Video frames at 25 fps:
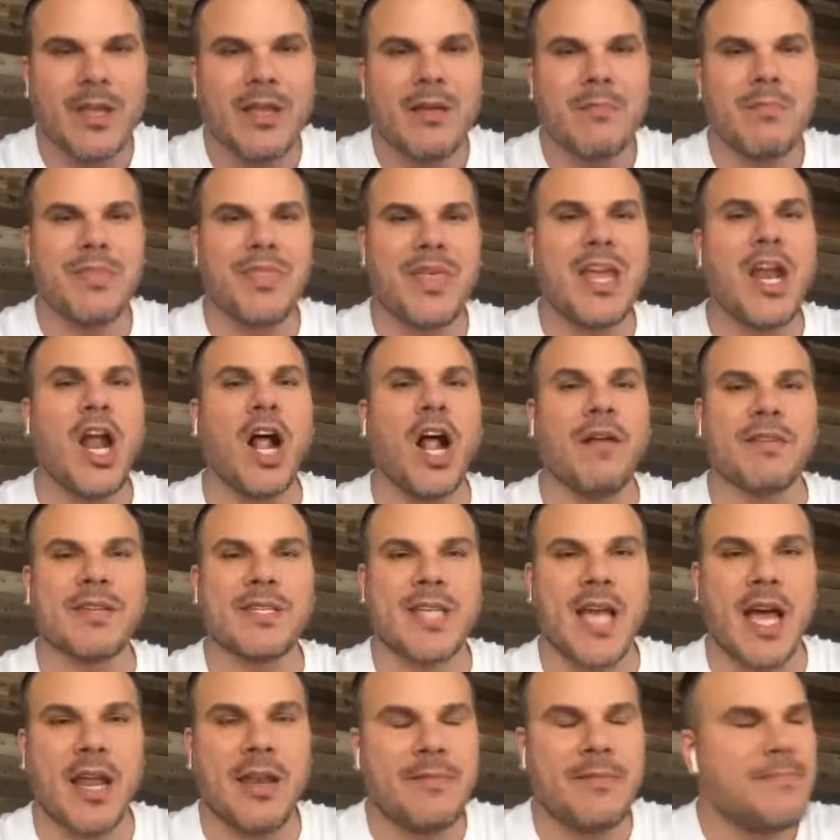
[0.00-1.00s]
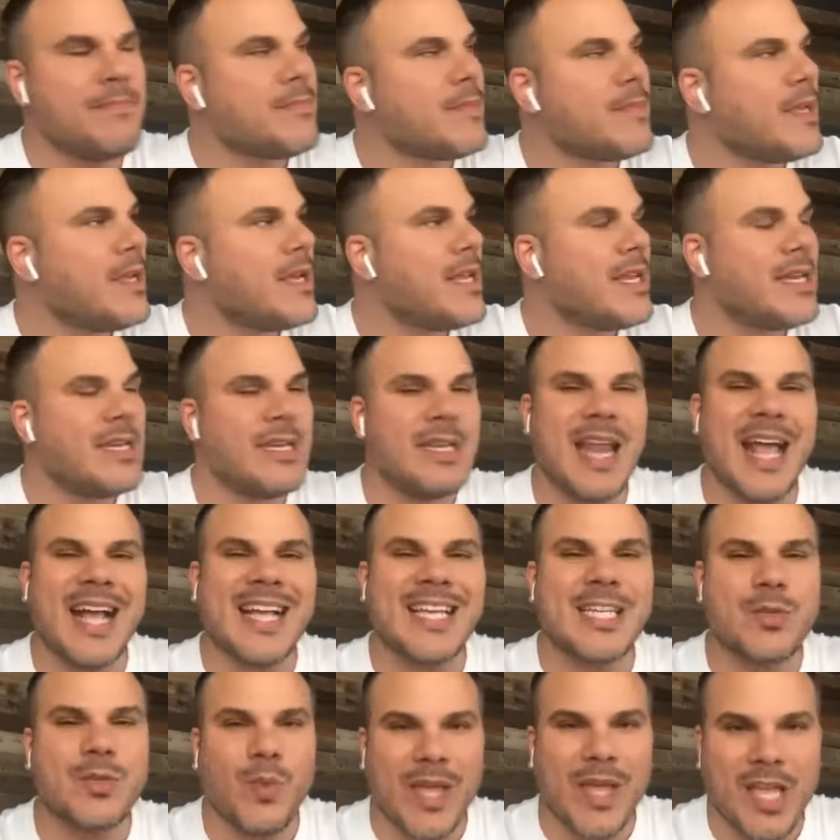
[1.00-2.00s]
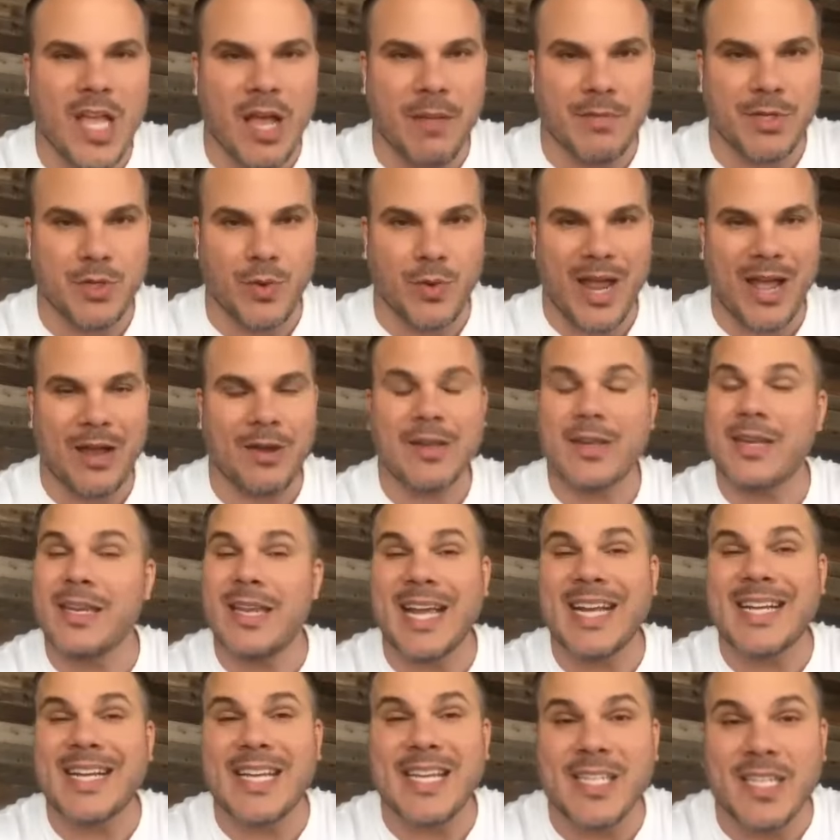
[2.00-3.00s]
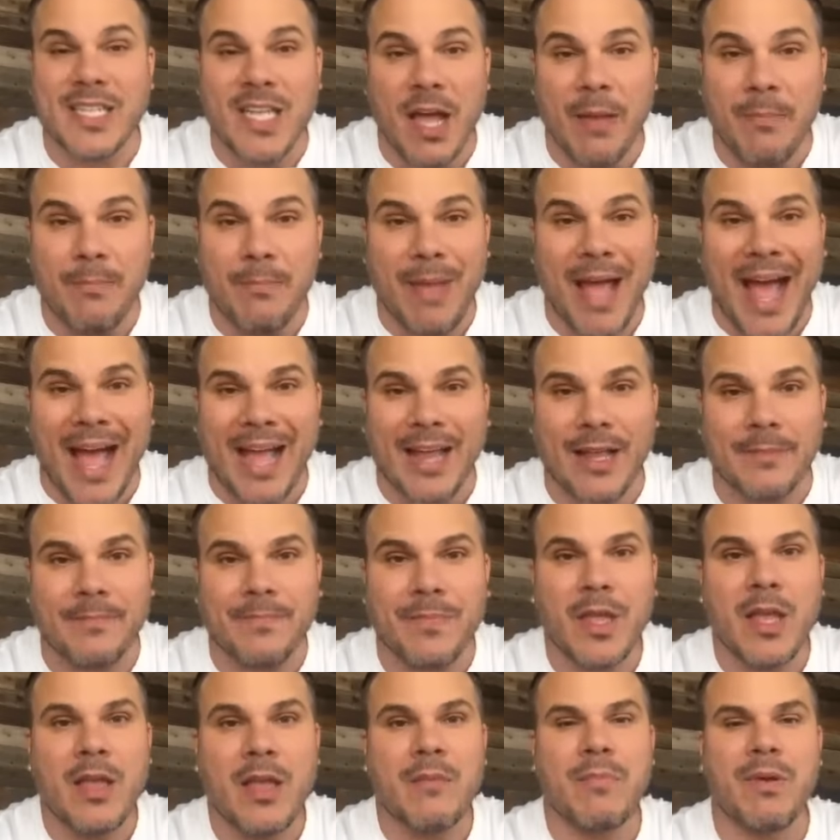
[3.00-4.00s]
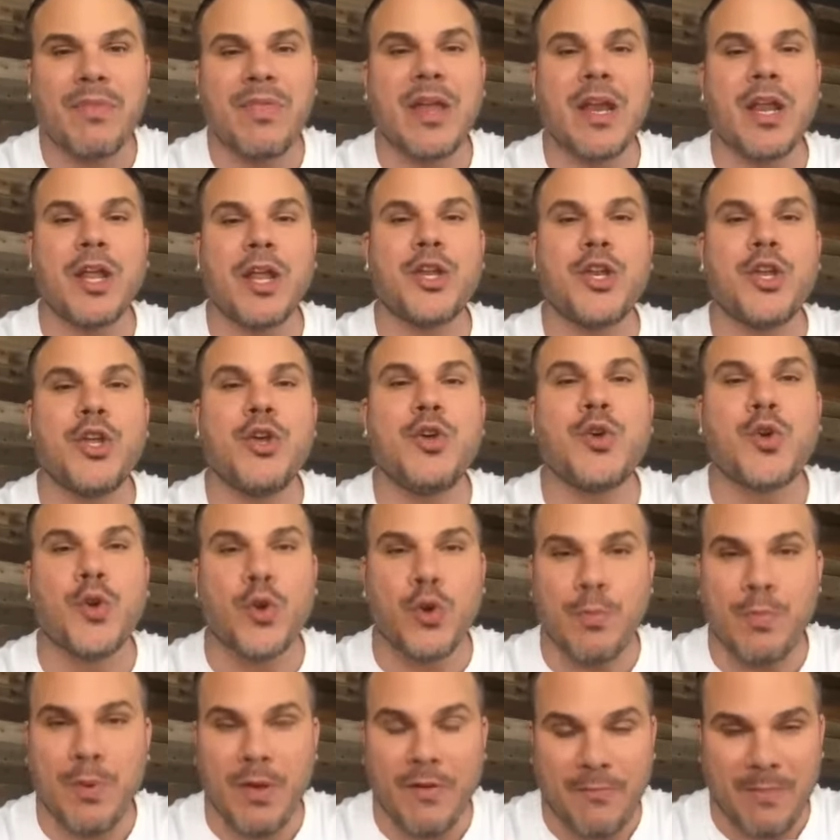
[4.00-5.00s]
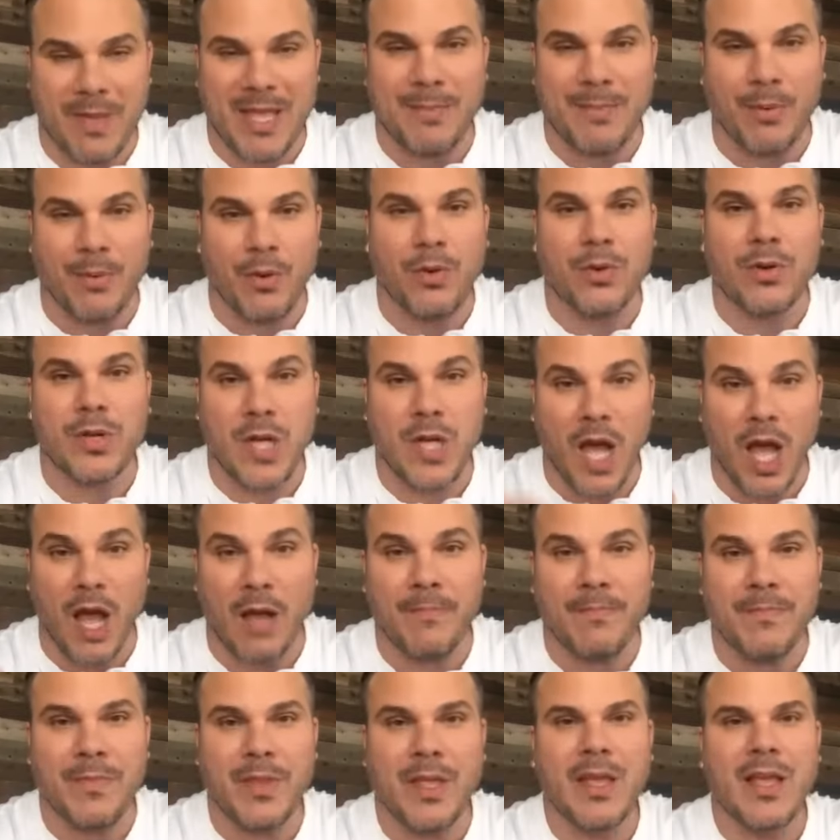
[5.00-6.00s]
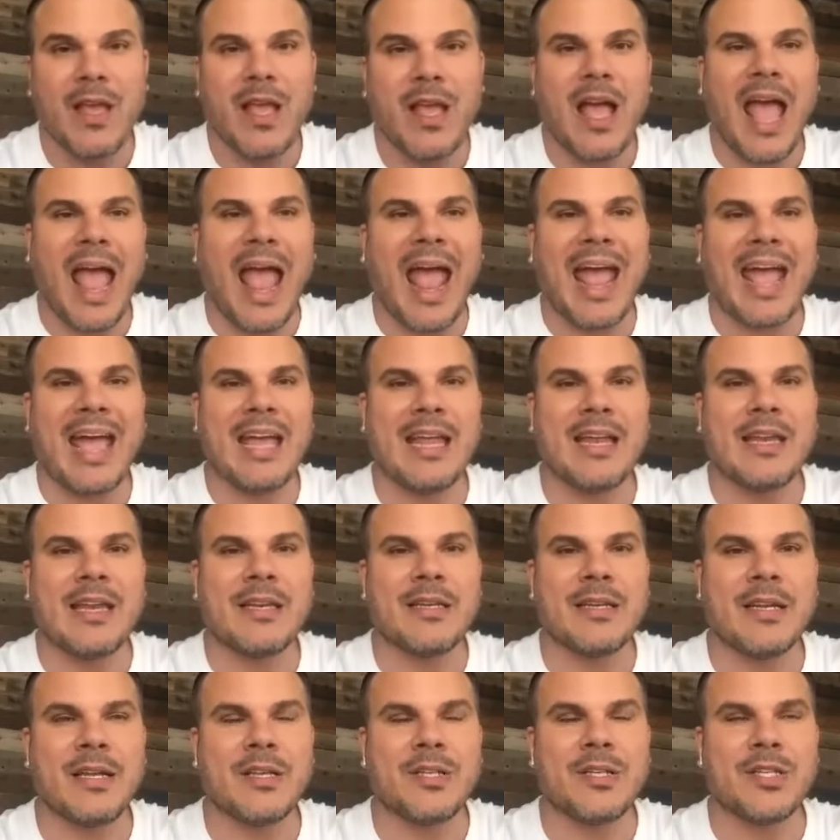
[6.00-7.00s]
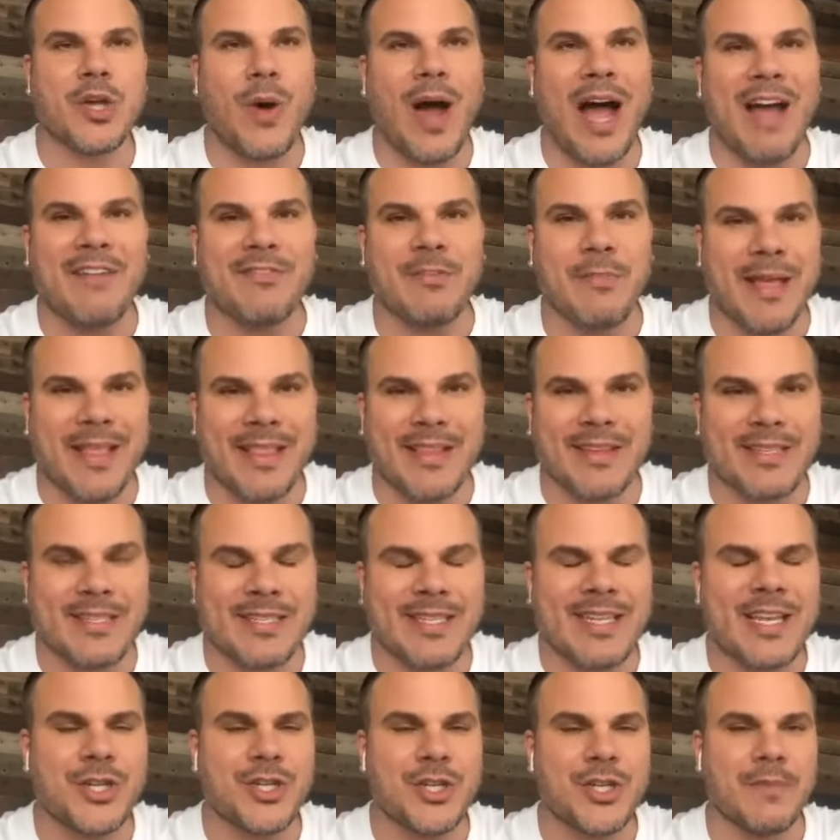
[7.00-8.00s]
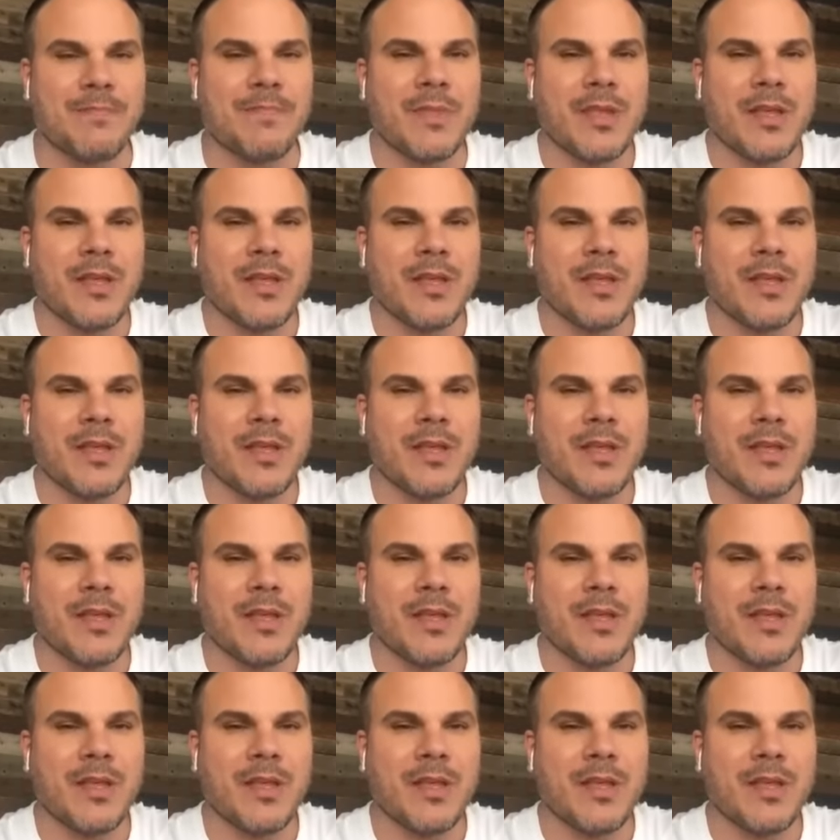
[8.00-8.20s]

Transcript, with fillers: But then all of a sudden, next week comes around, Nick doesn't come back. But then a new group of people come, and so I have to make this decision.